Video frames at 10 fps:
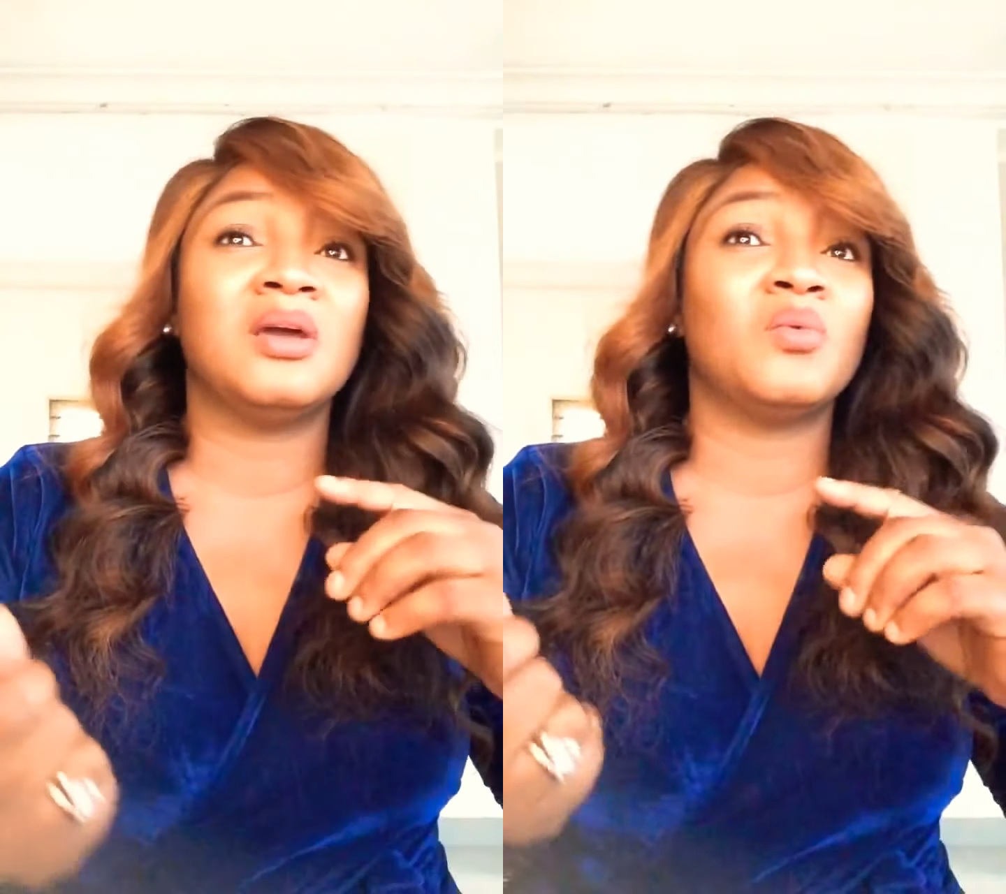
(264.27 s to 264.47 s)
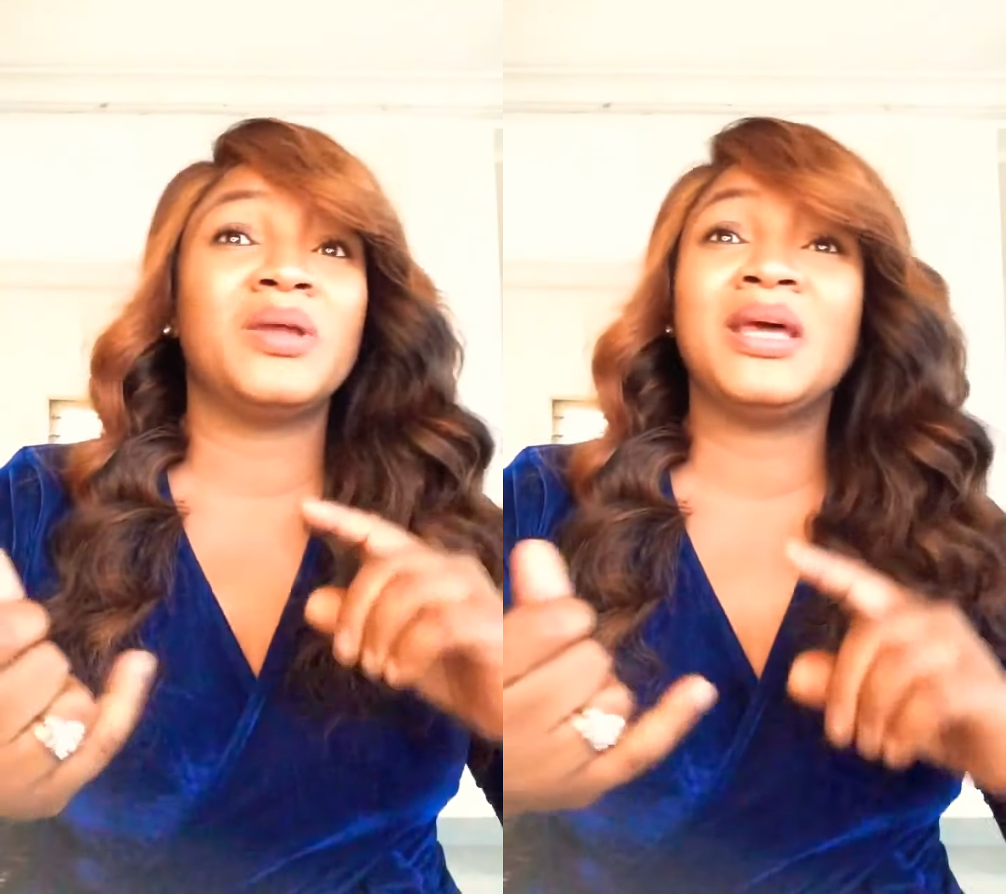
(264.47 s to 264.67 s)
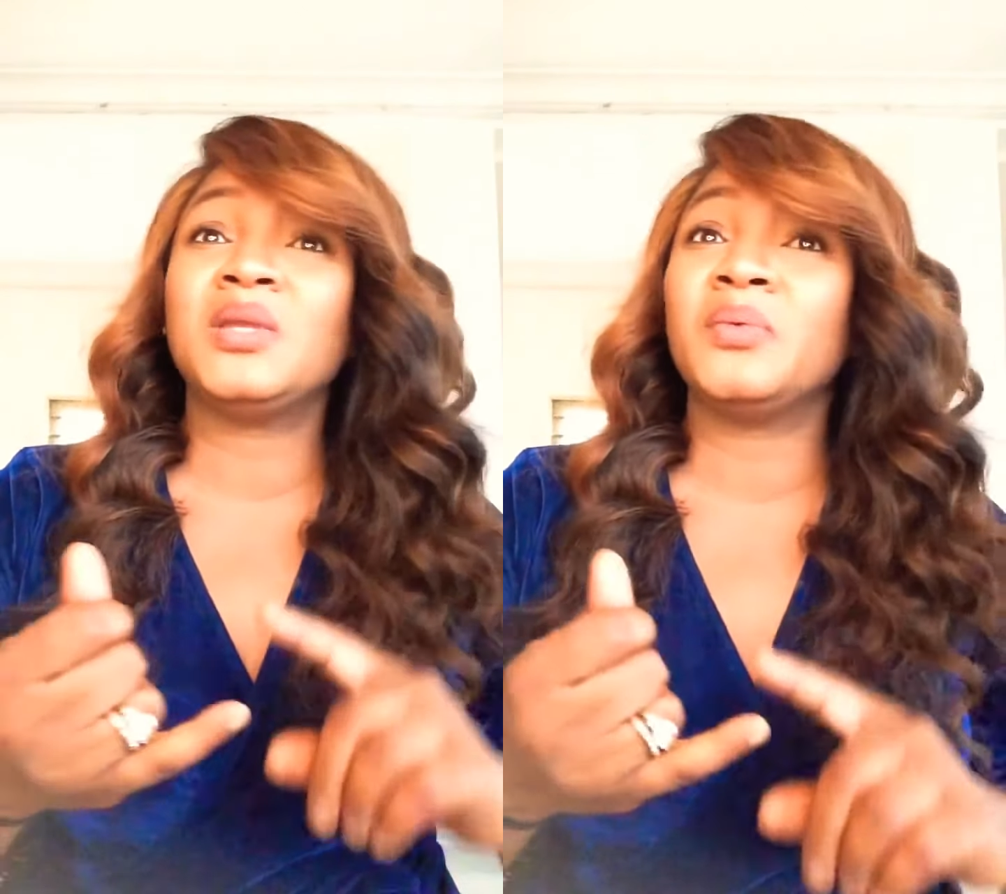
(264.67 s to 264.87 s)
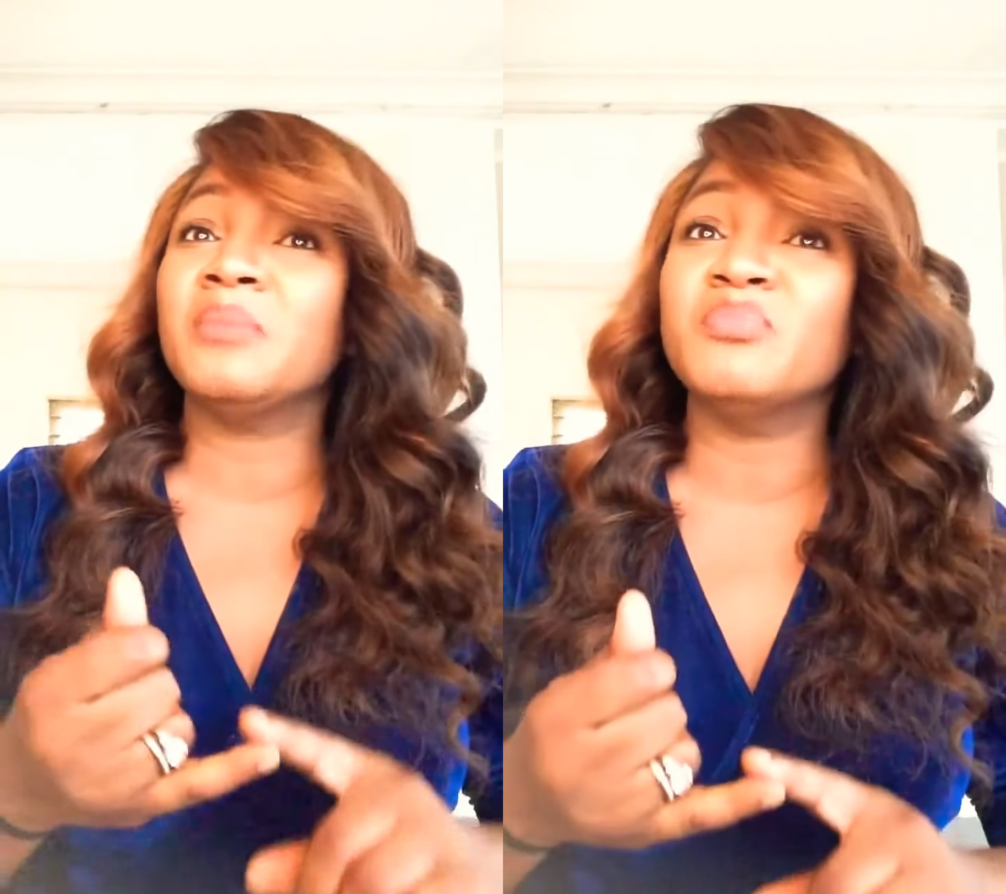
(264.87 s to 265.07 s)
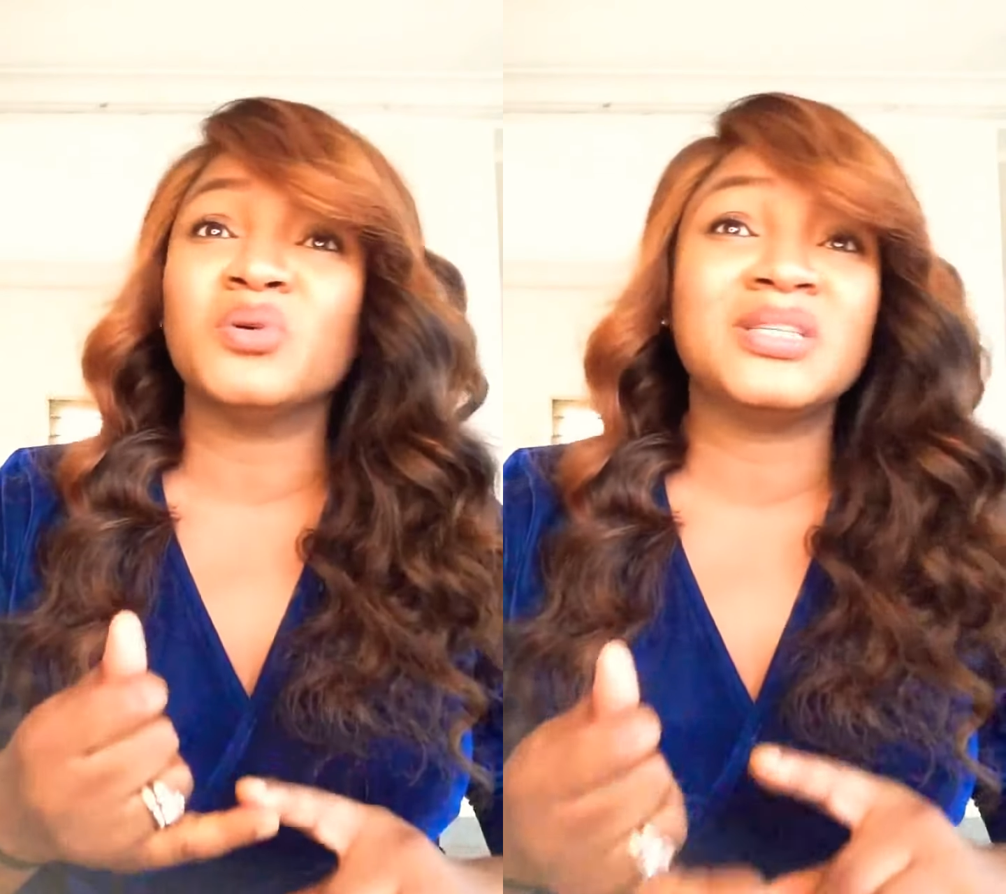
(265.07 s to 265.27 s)
whether there were
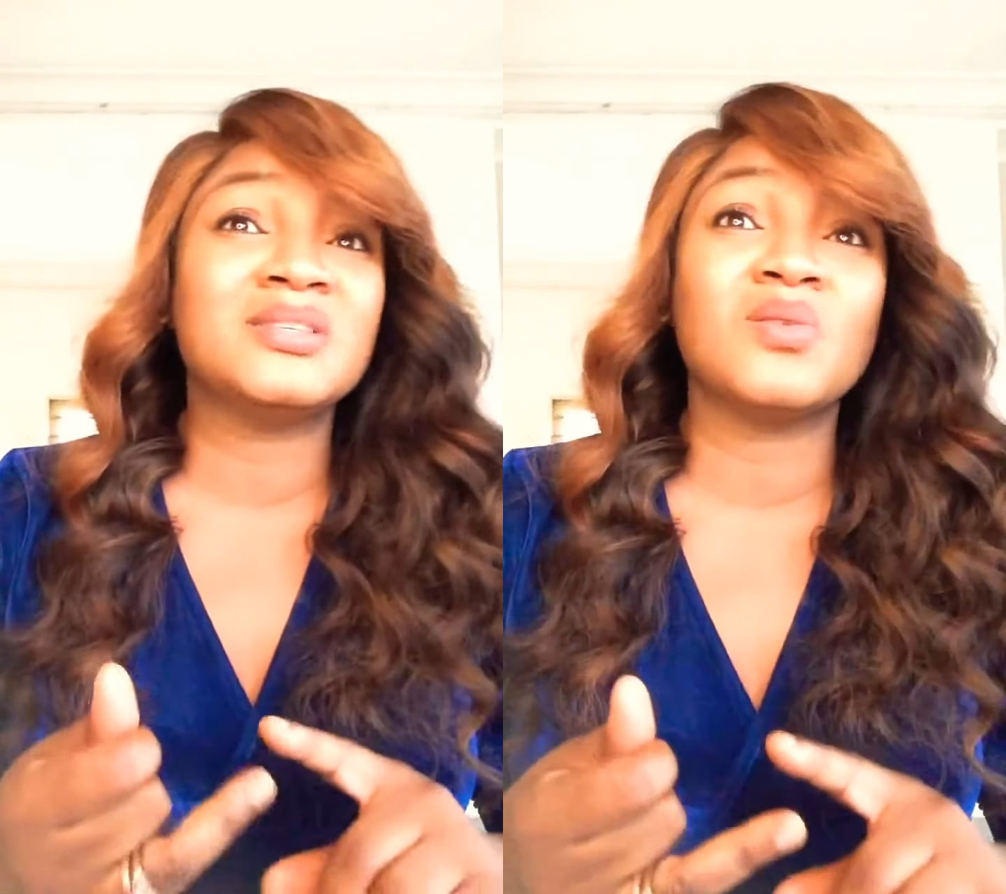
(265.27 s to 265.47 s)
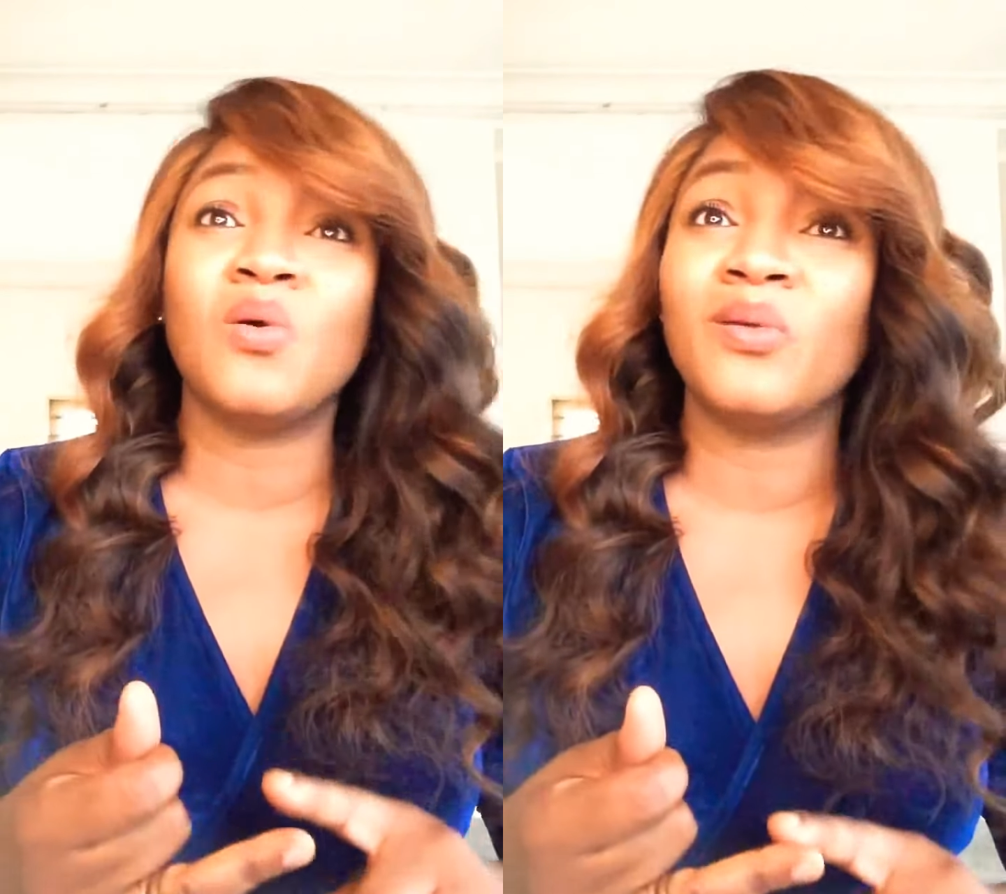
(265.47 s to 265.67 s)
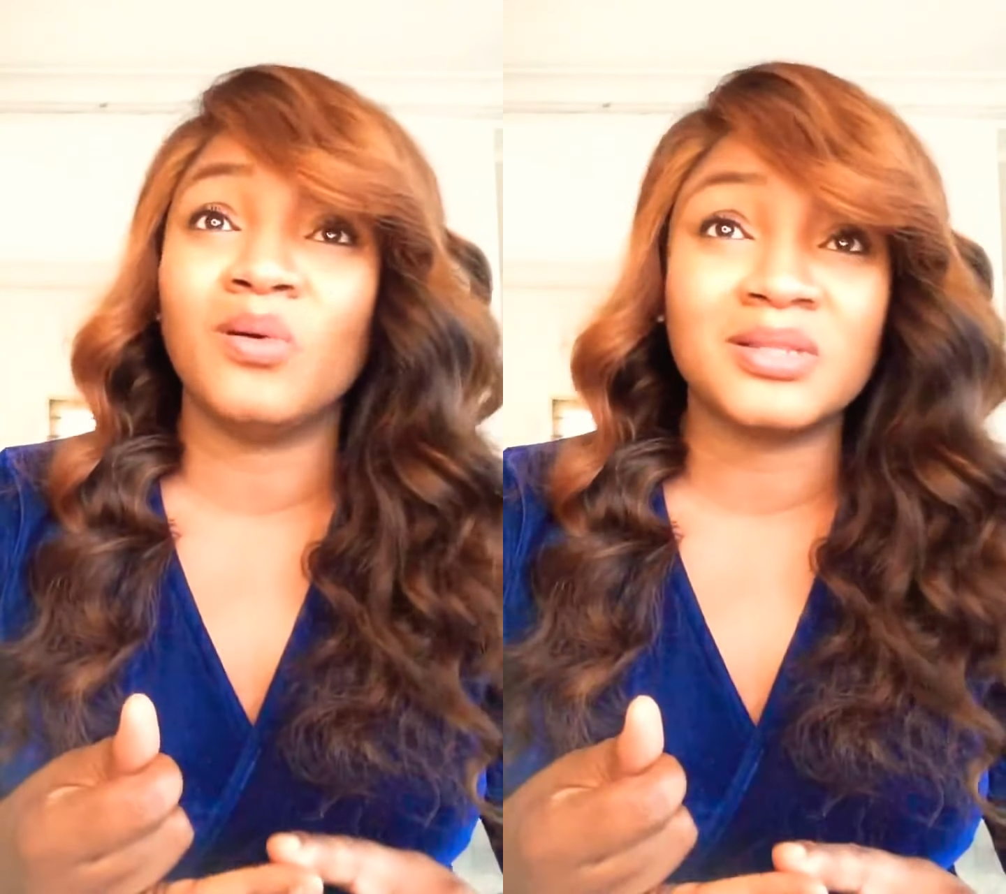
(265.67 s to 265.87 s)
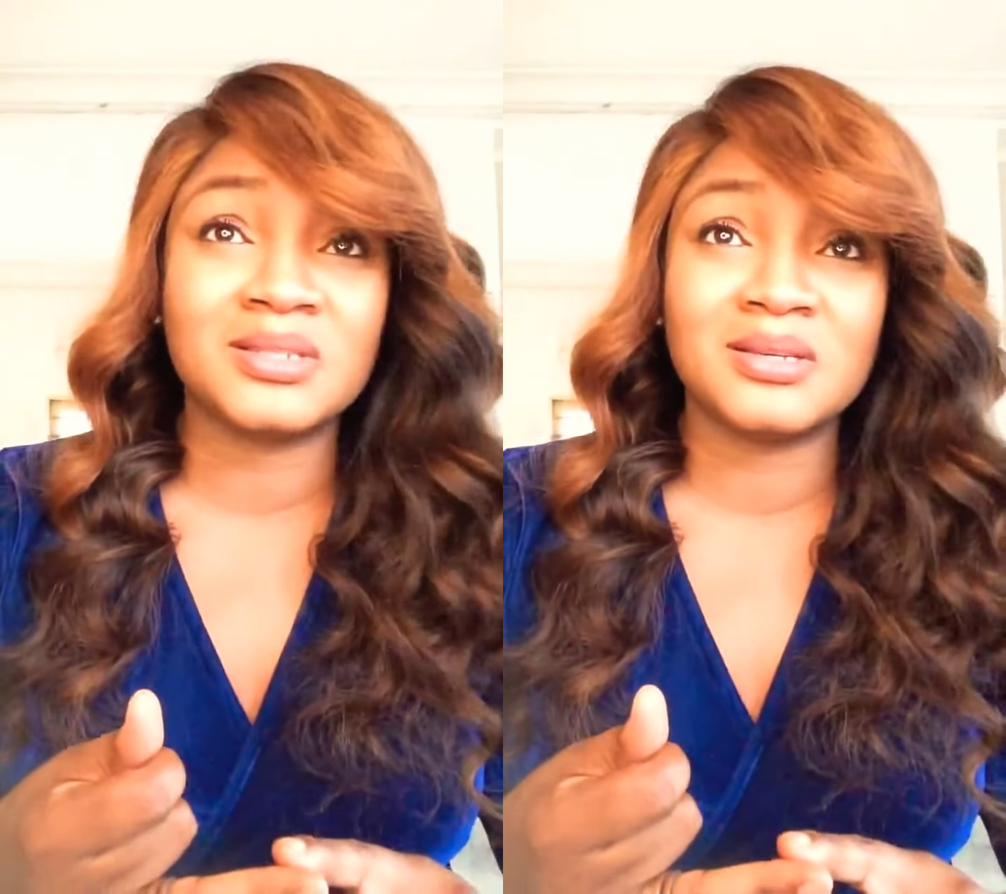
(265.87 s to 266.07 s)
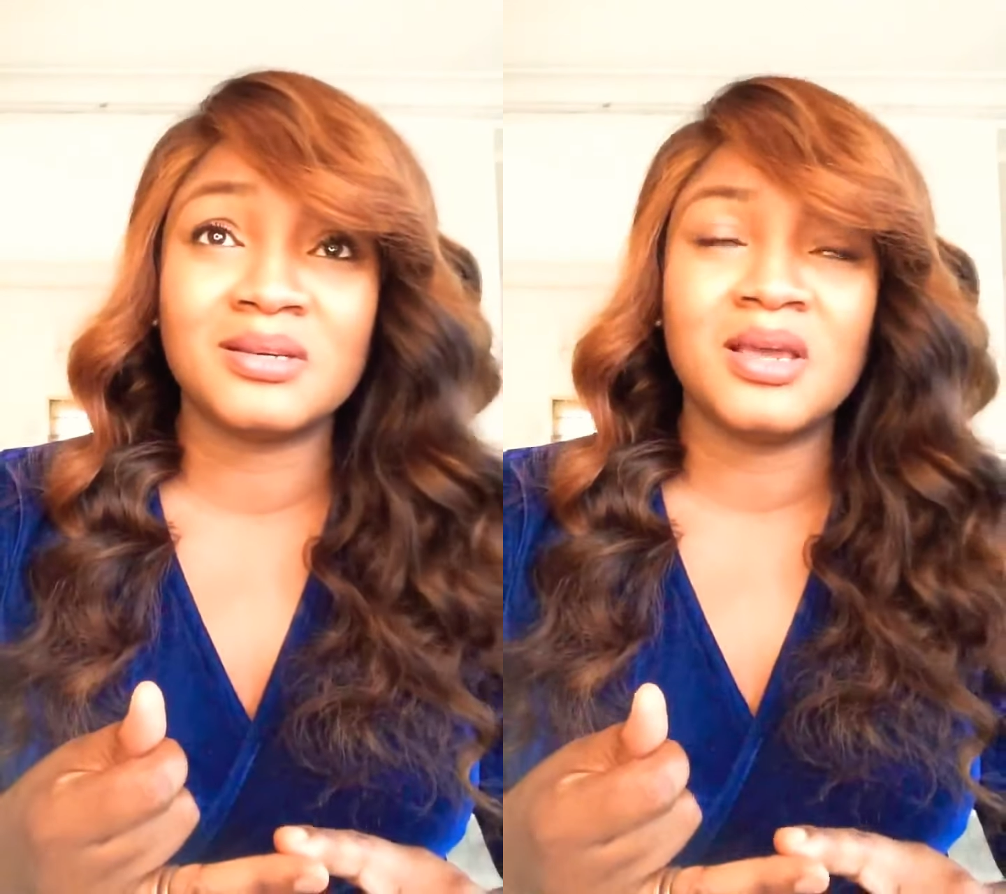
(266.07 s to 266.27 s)
bodies or not,